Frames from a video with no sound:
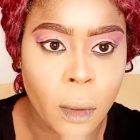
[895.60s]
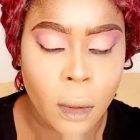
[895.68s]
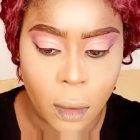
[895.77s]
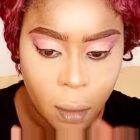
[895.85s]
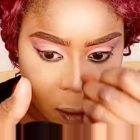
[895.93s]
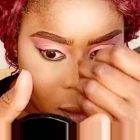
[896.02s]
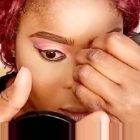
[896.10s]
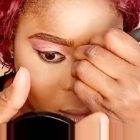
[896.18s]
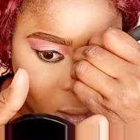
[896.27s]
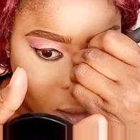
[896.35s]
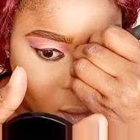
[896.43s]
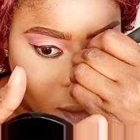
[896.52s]
So
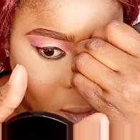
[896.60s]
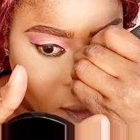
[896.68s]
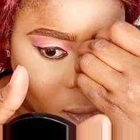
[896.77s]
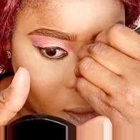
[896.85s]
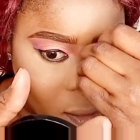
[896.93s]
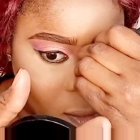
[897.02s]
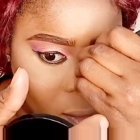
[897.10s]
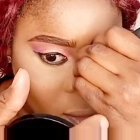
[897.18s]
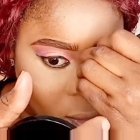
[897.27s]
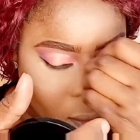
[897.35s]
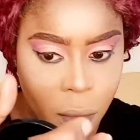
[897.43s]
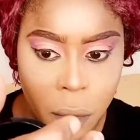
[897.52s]
I put it at the
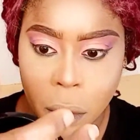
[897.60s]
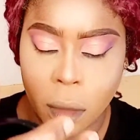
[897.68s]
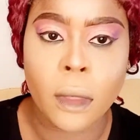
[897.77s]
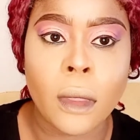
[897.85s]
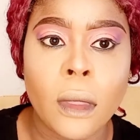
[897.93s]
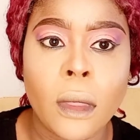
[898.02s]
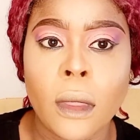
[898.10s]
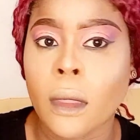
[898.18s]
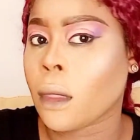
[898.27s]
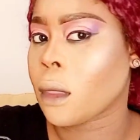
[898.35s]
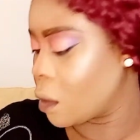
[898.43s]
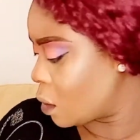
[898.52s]
middle, yes, of the
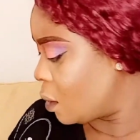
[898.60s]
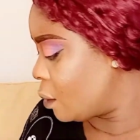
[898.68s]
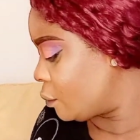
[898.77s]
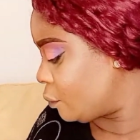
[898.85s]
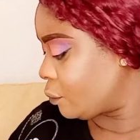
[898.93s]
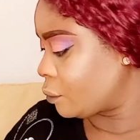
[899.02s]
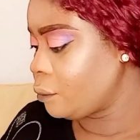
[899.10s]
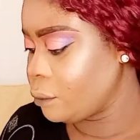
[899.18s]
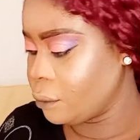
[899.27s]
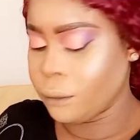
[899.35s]
nose to make the nose